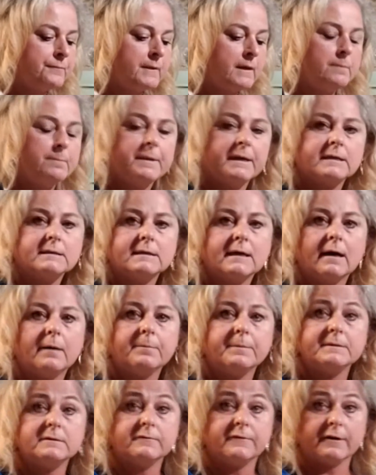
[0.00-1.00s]
Big Top
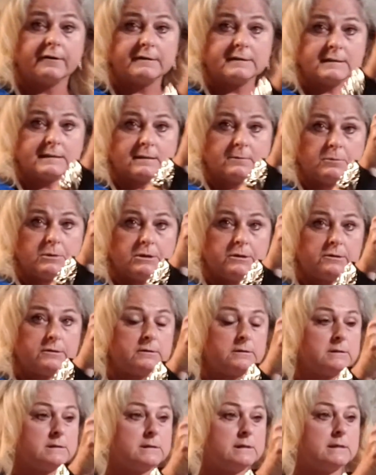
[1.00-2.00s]
is very similar
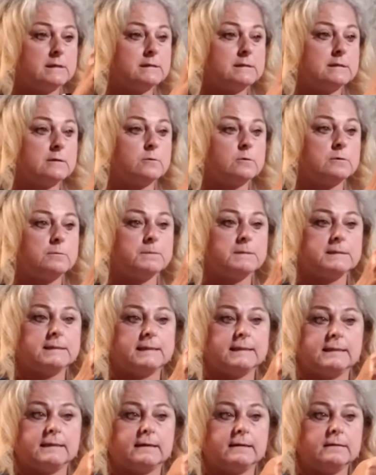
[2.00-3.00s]
to this liquid
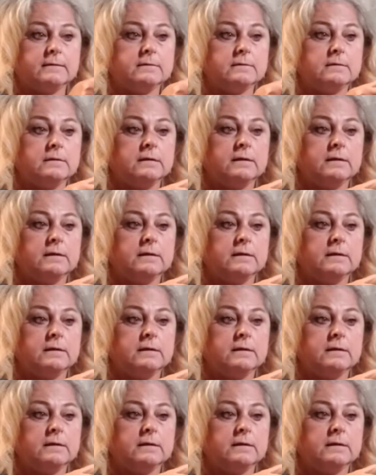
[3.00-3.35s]
patina,